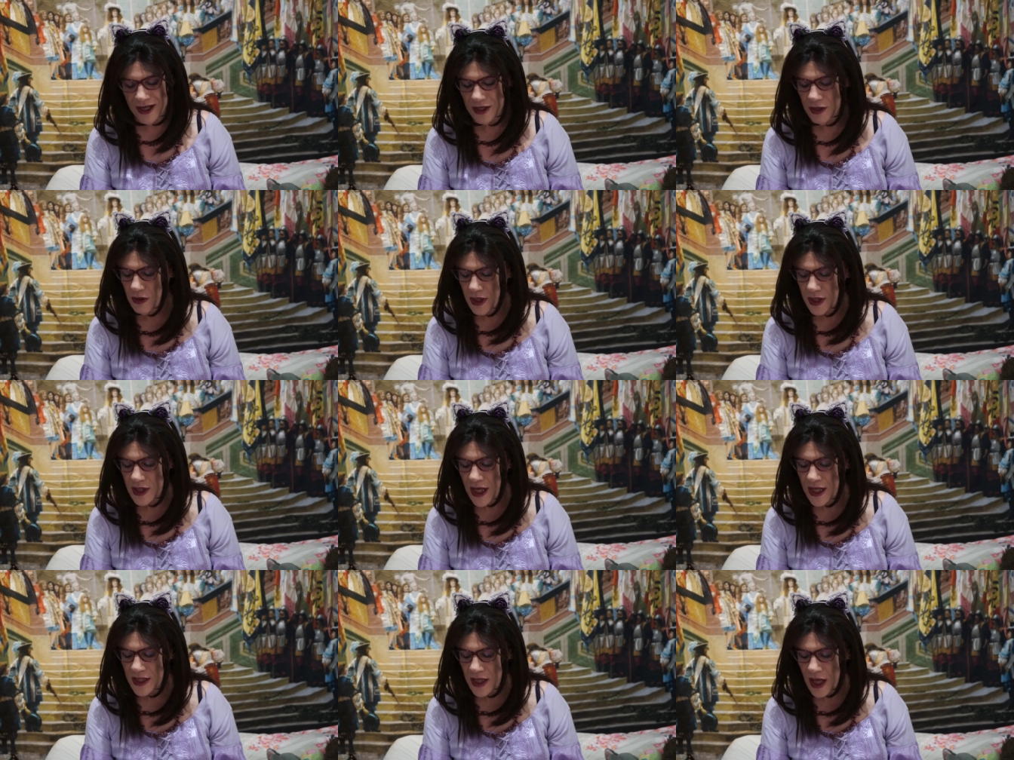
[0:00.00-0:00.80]
look,
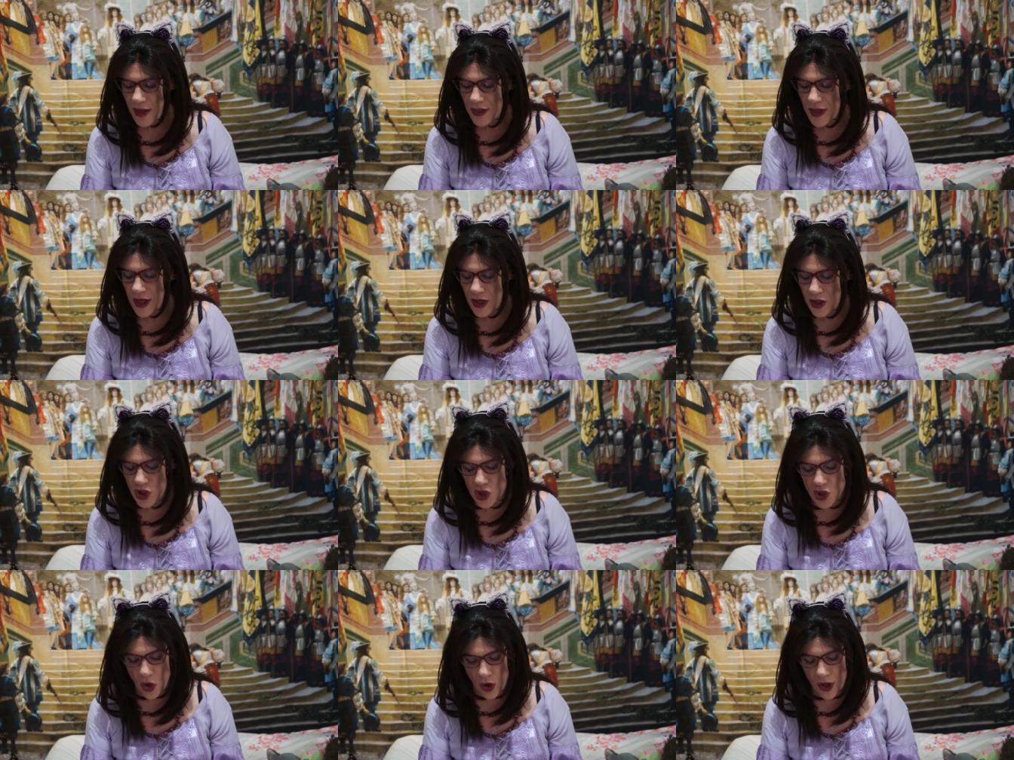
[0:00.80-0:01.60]
is nothing
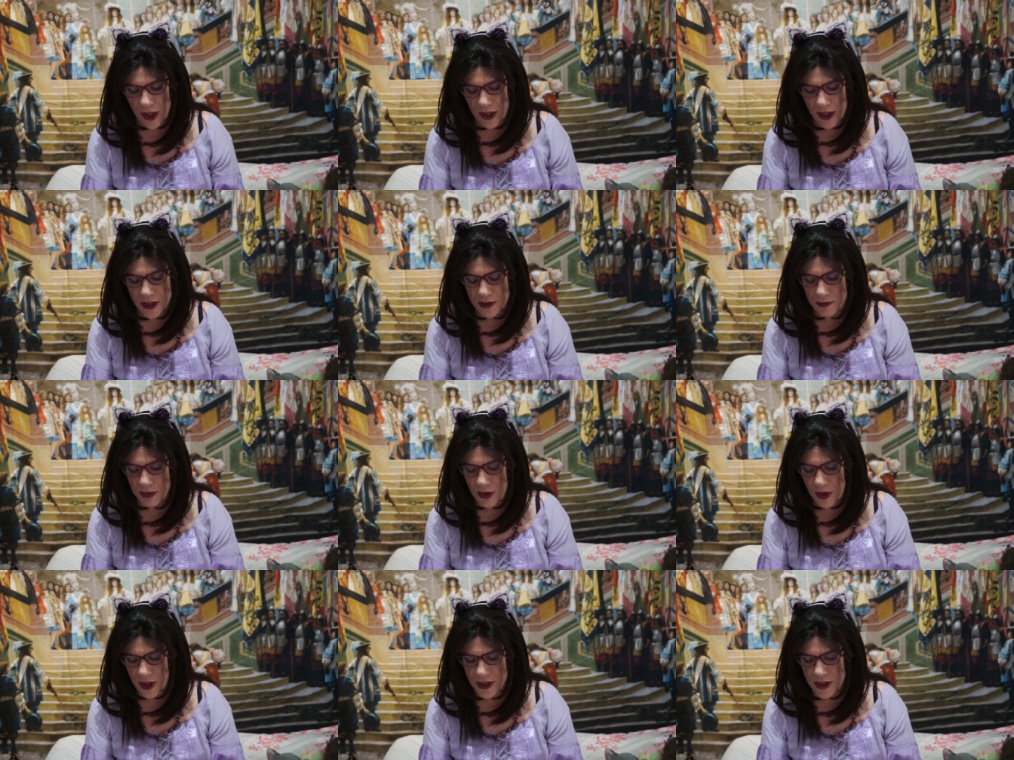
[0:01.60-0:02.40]
shockingly
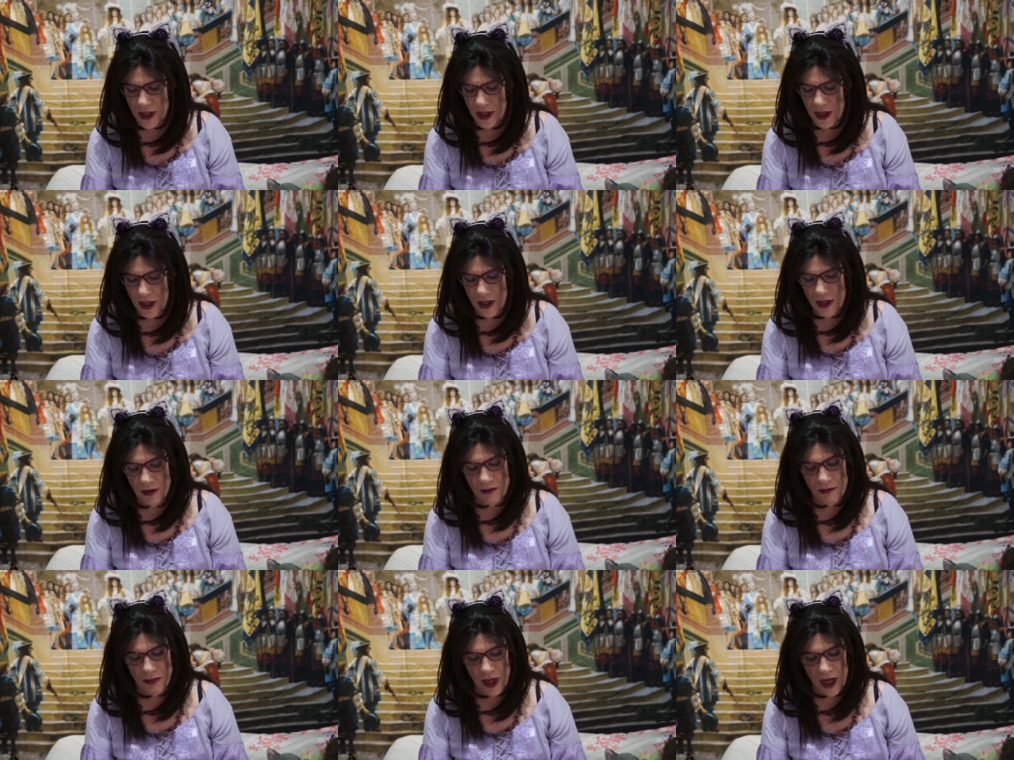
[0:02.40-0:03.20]
surprising,
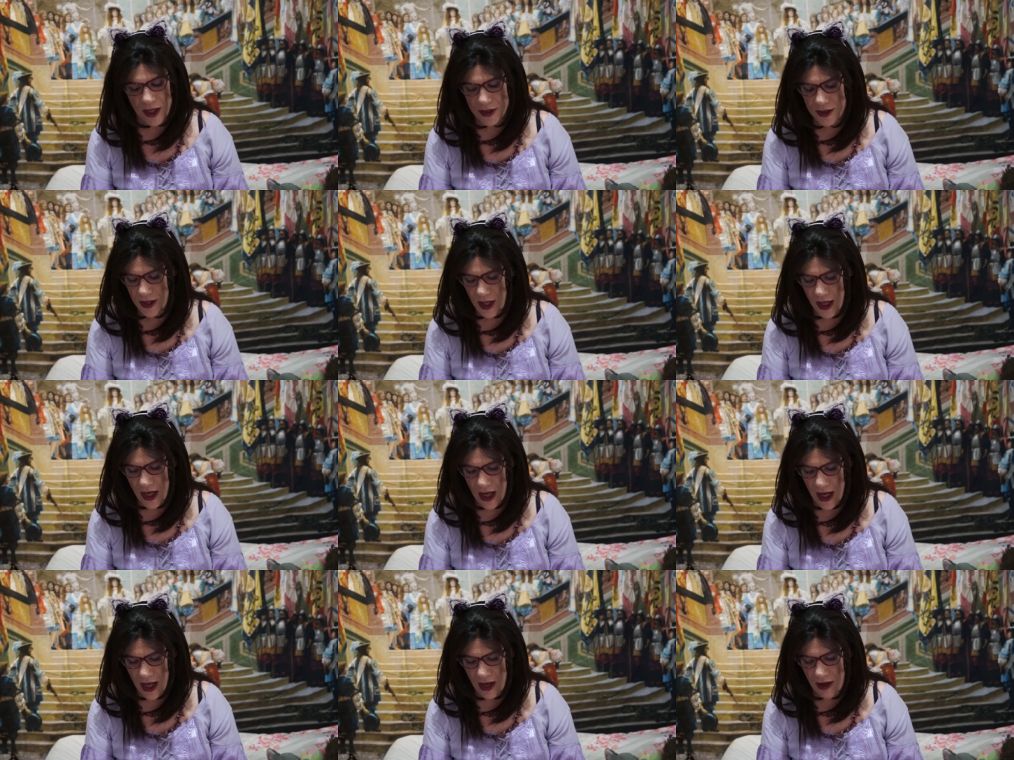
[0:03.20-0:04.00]
but they
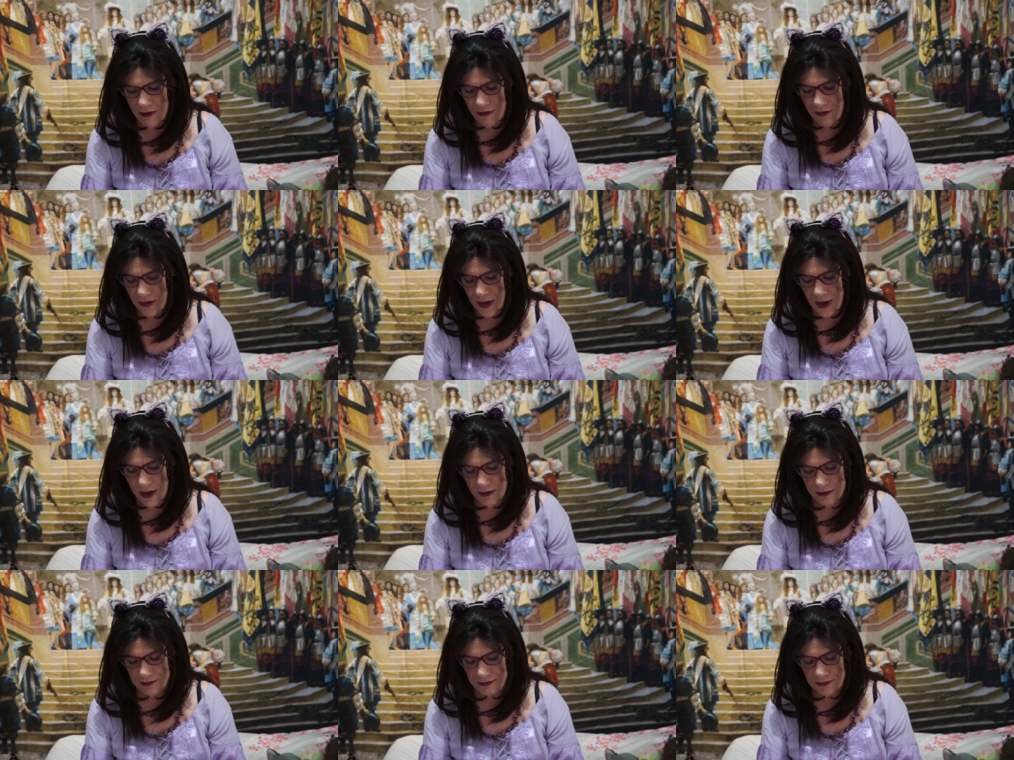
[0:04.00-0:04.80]
have
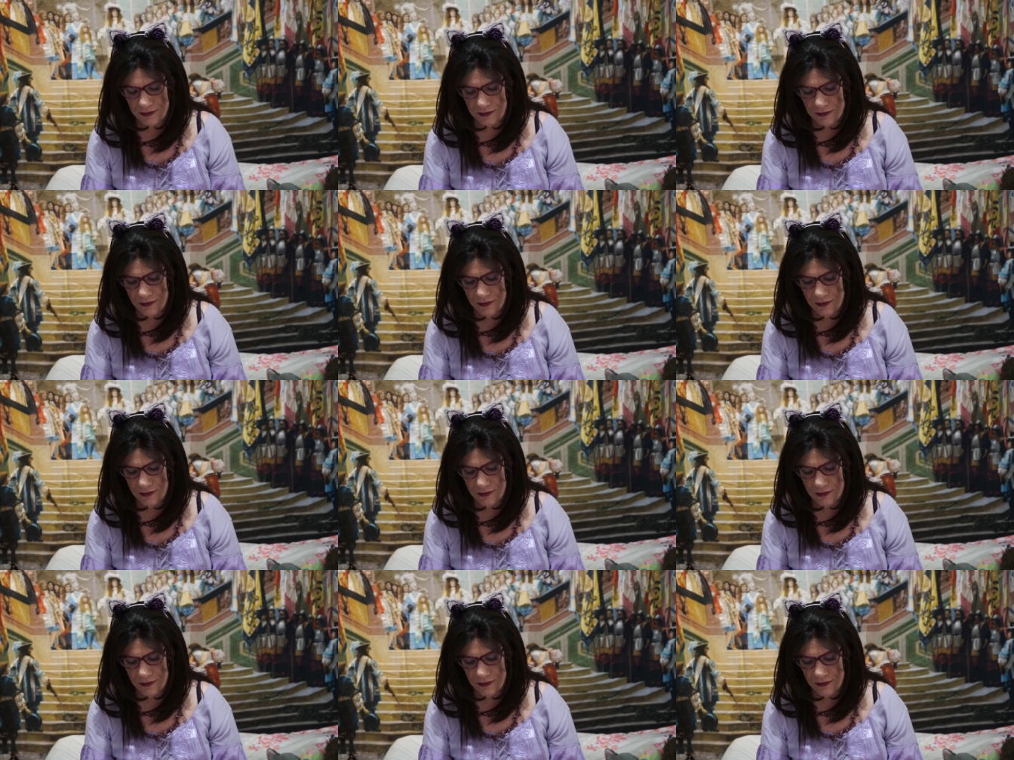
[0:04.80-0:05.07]
um,